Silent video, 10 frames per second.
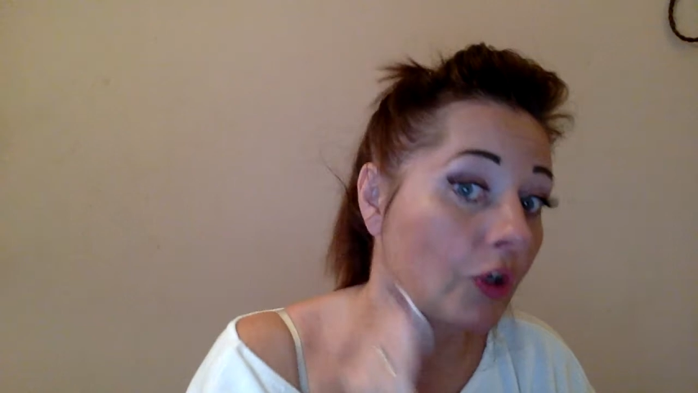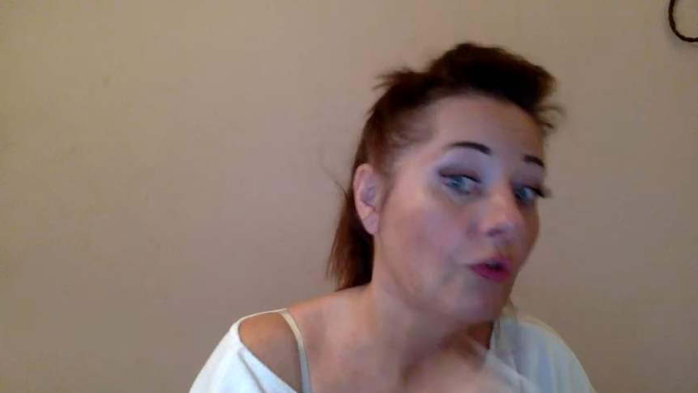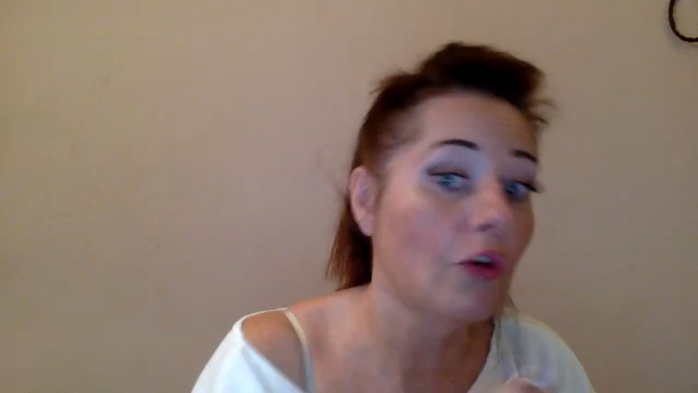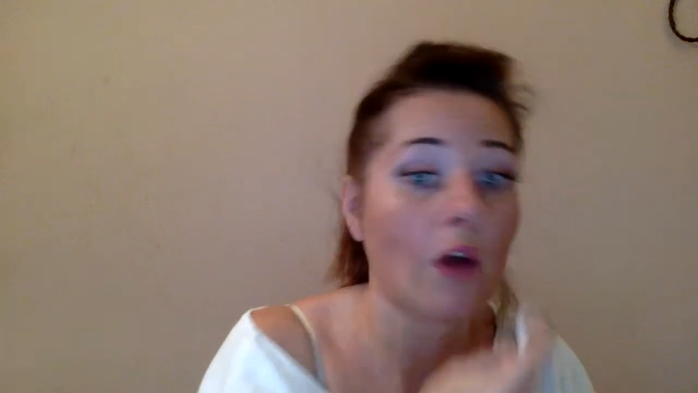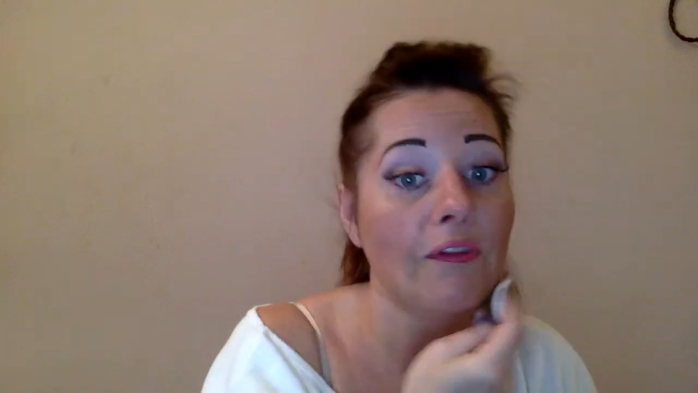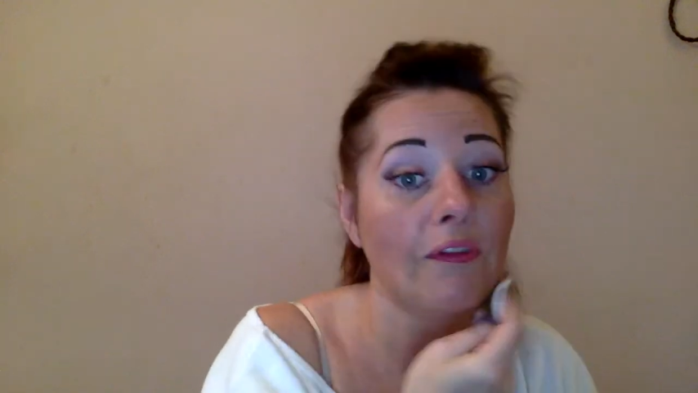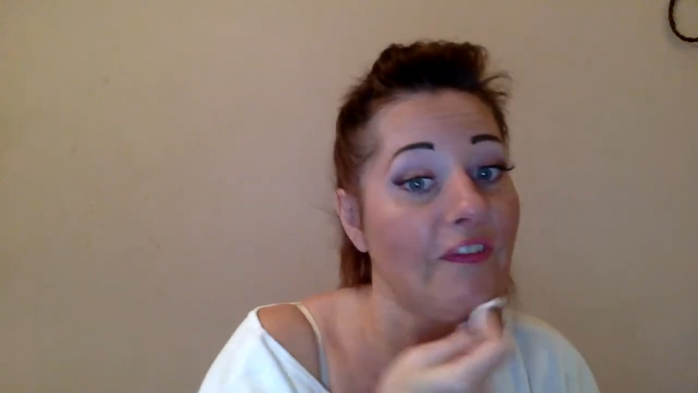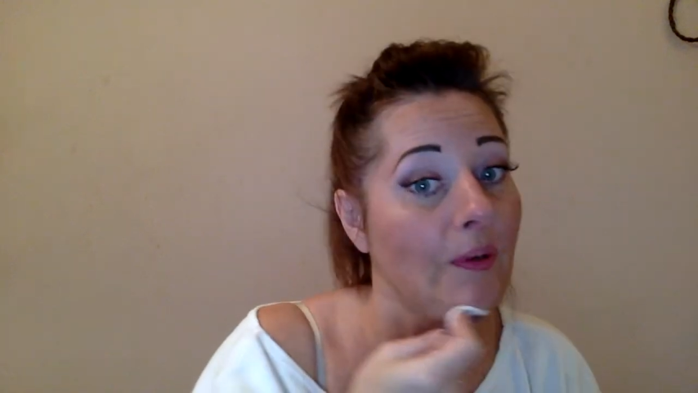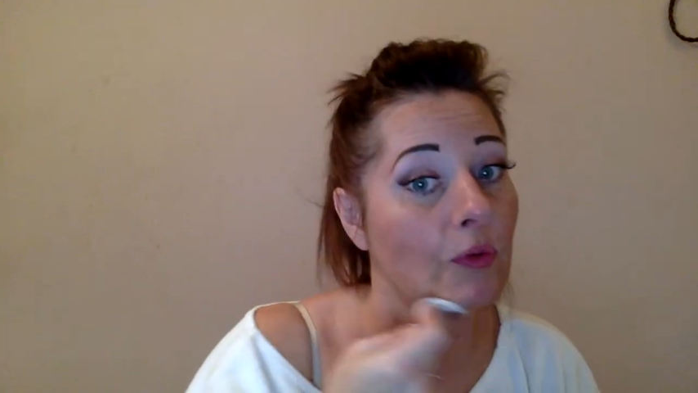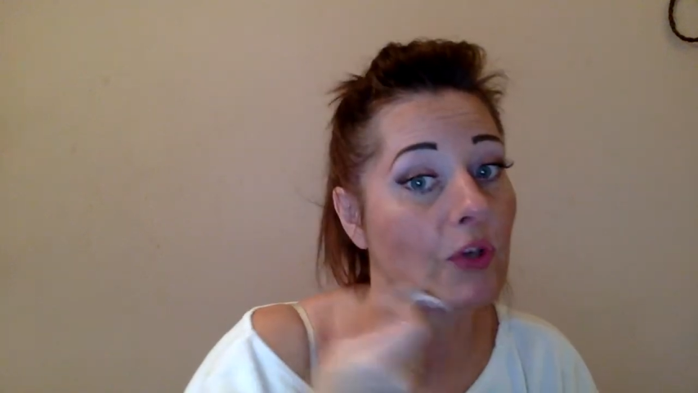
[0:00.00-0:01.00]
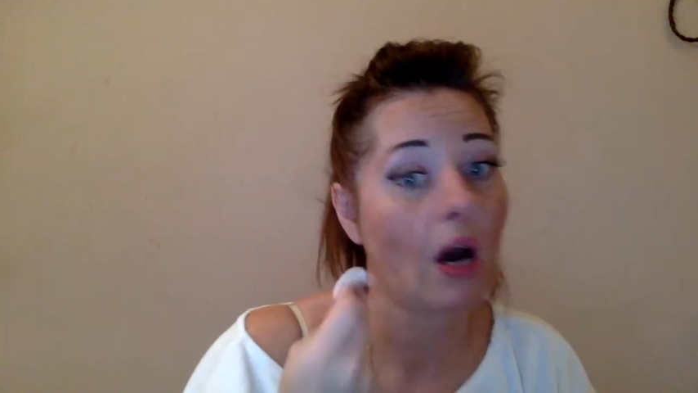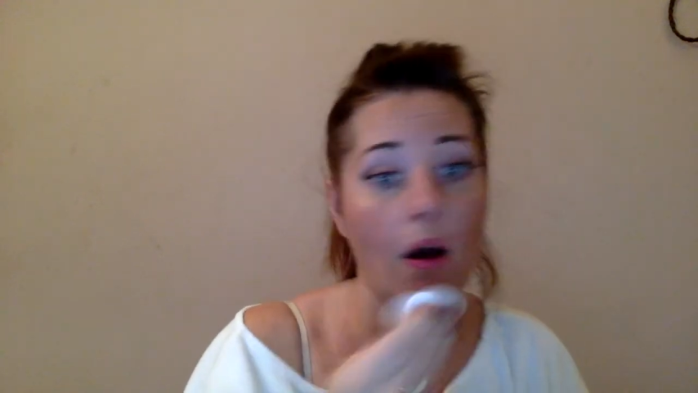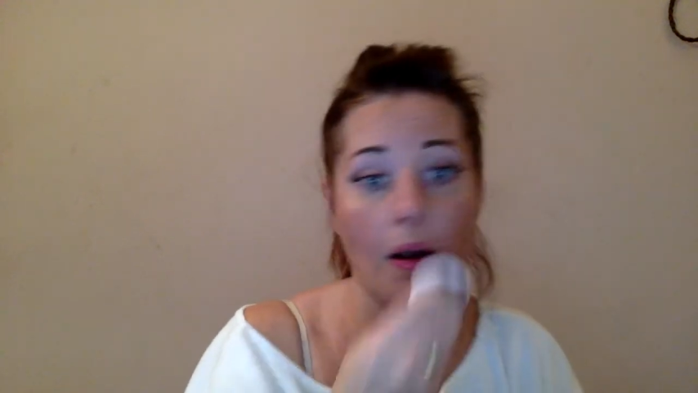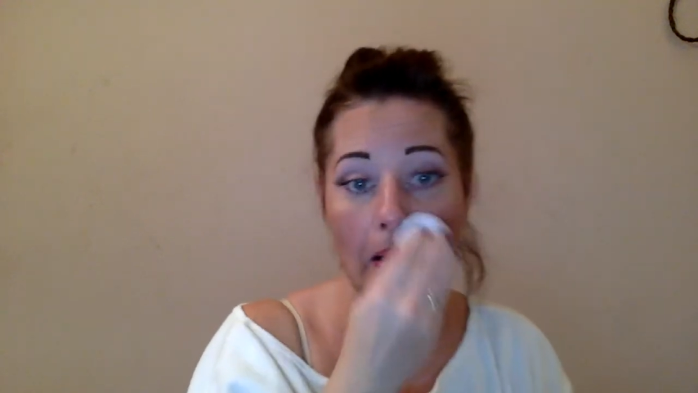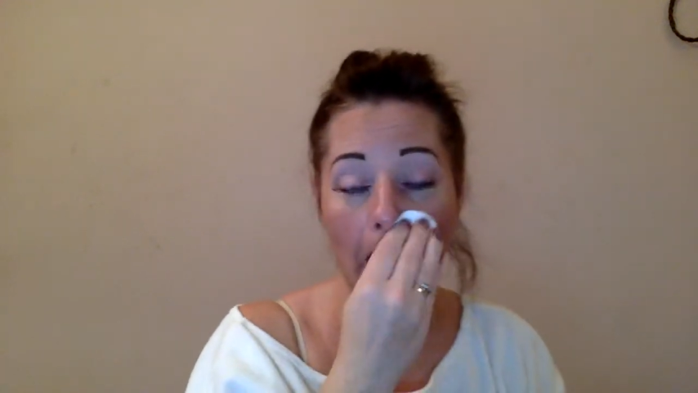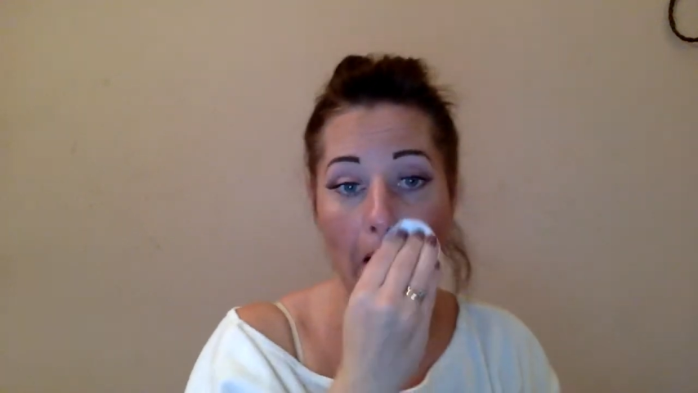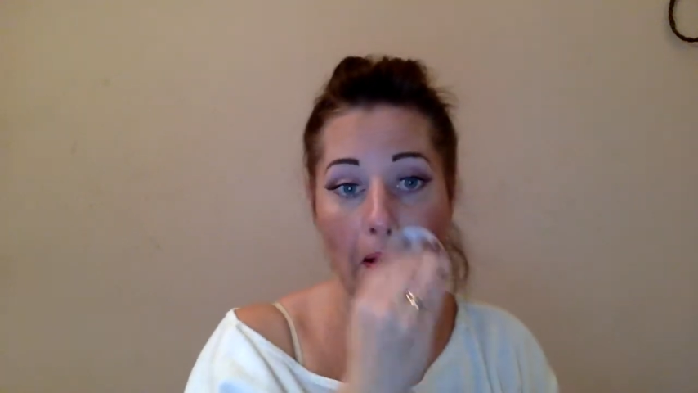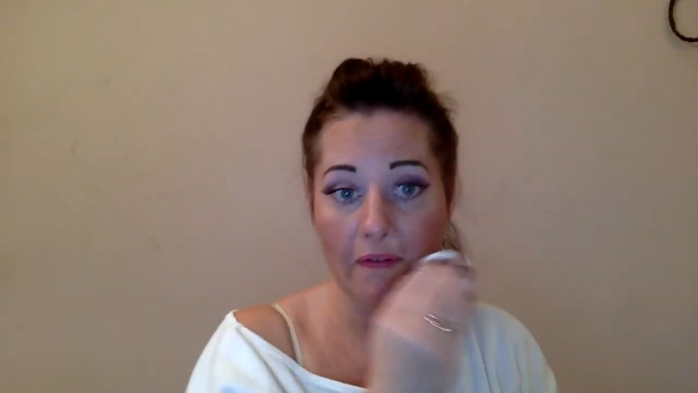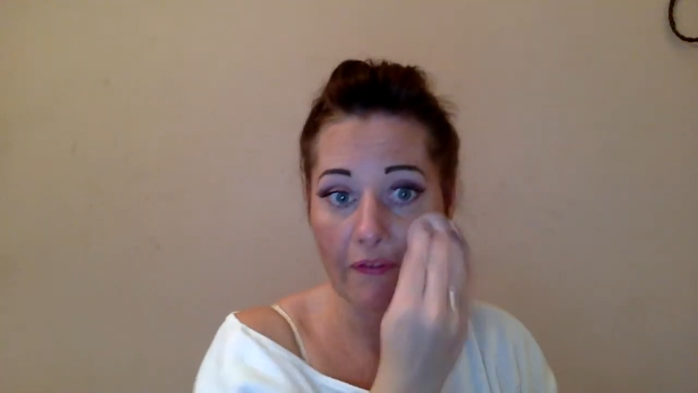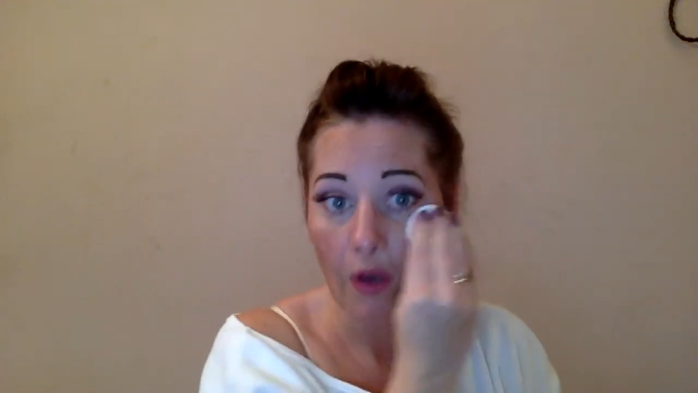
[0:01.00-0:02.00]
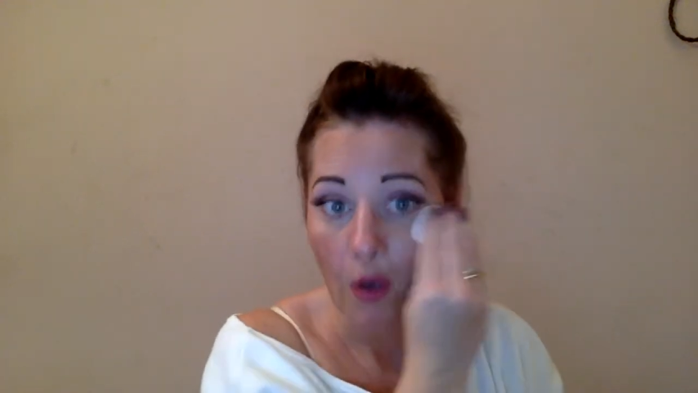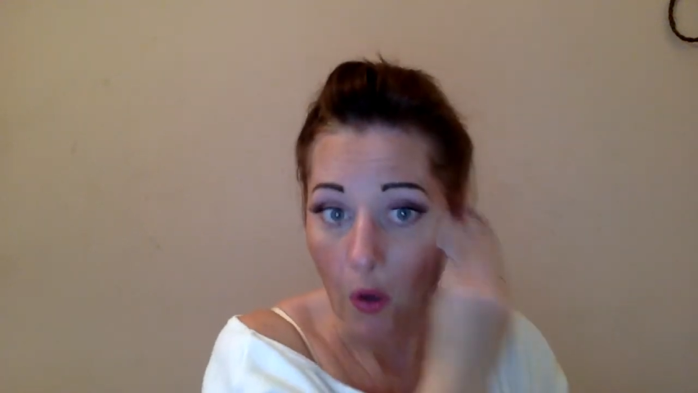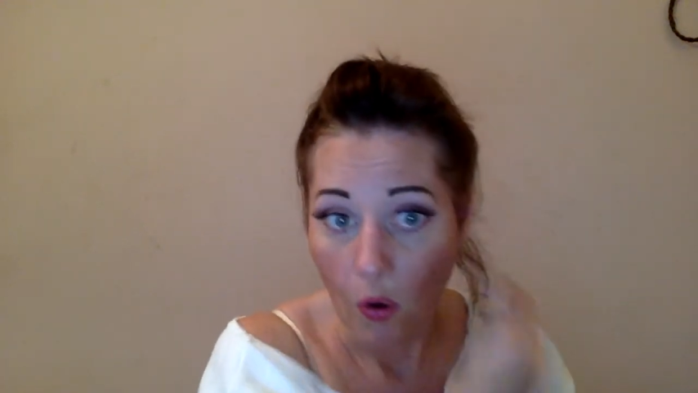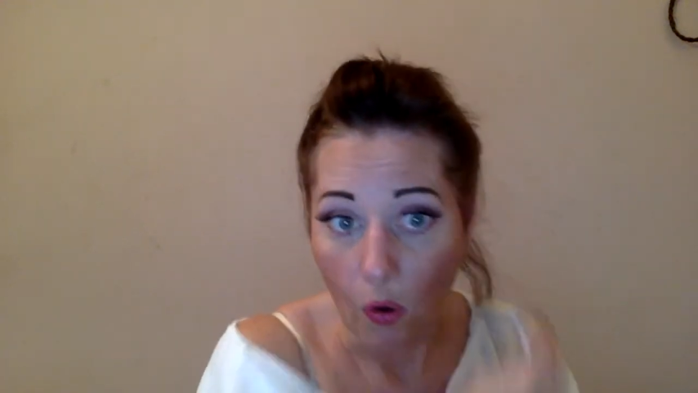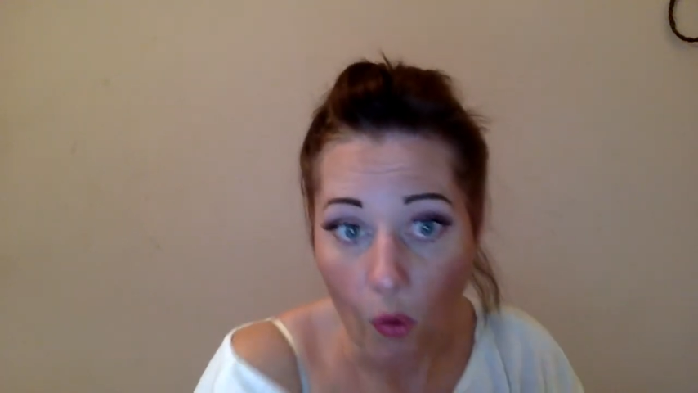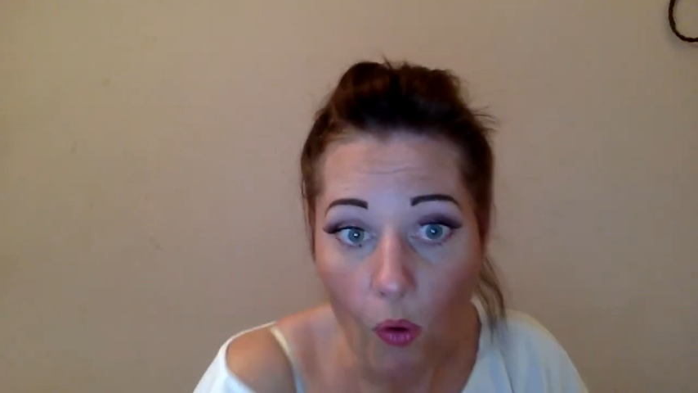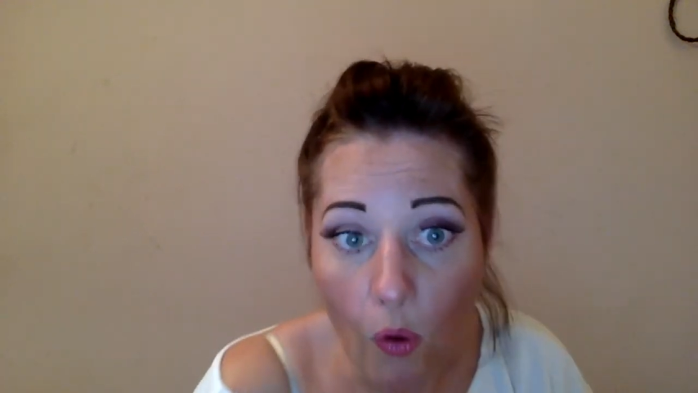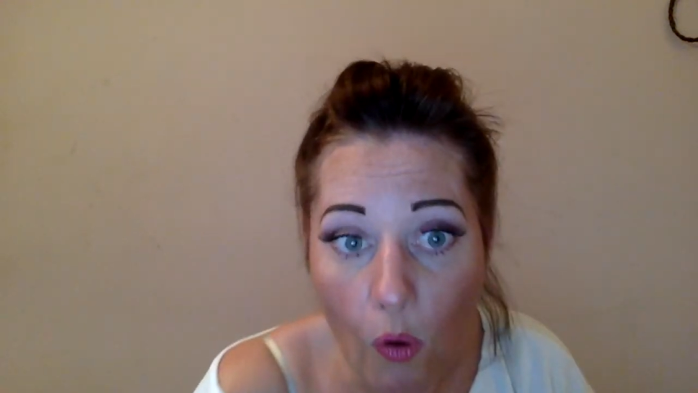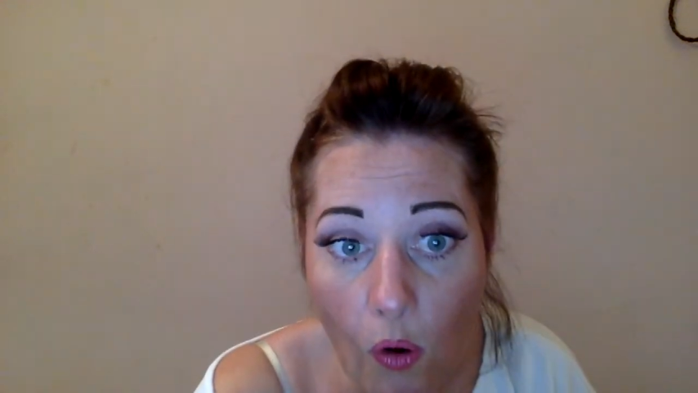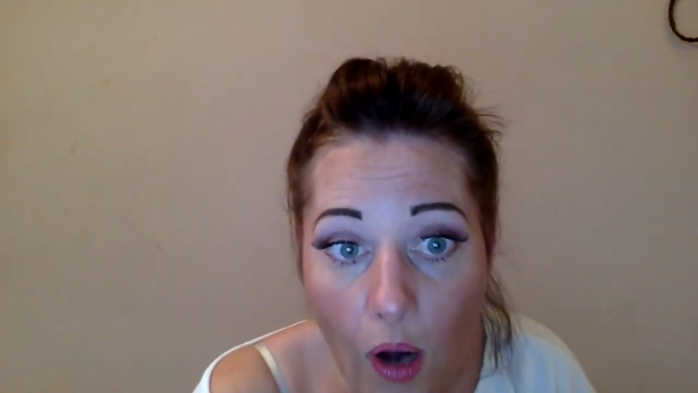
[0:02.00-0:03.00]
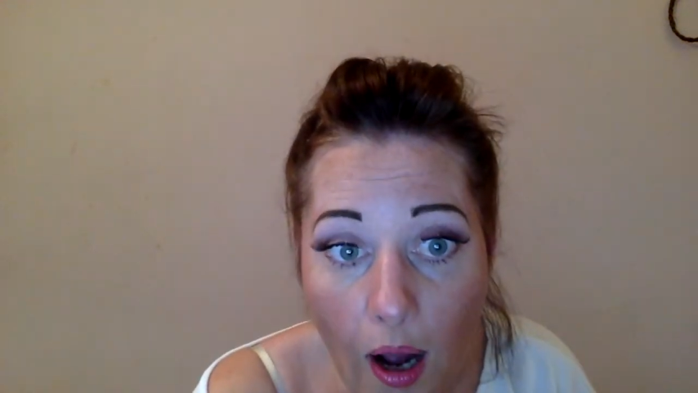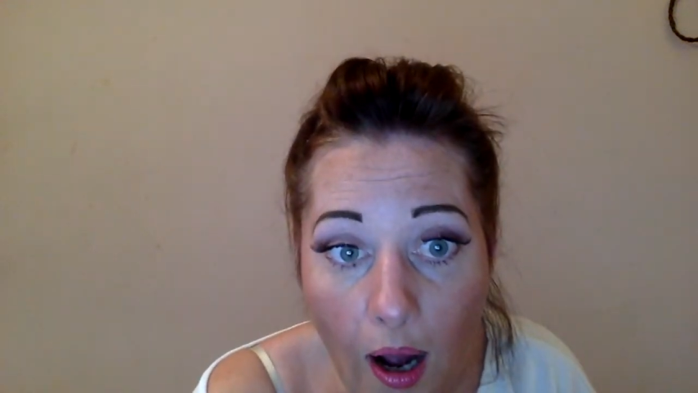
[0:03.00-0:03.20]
you don't feel dark enough, or